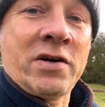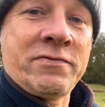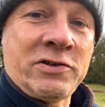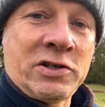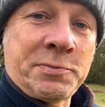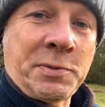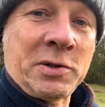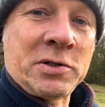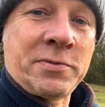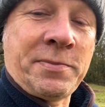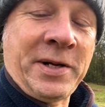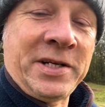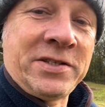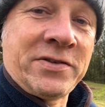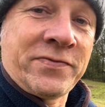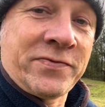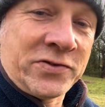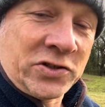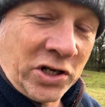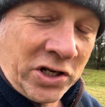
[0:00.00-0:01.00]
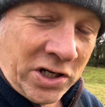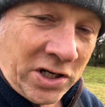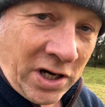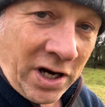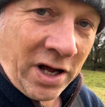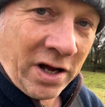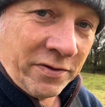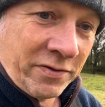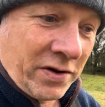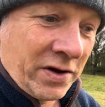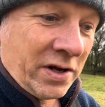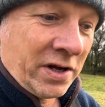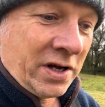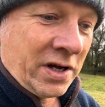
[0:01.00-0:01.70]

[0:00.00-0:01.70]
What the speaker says: responsibility to the glove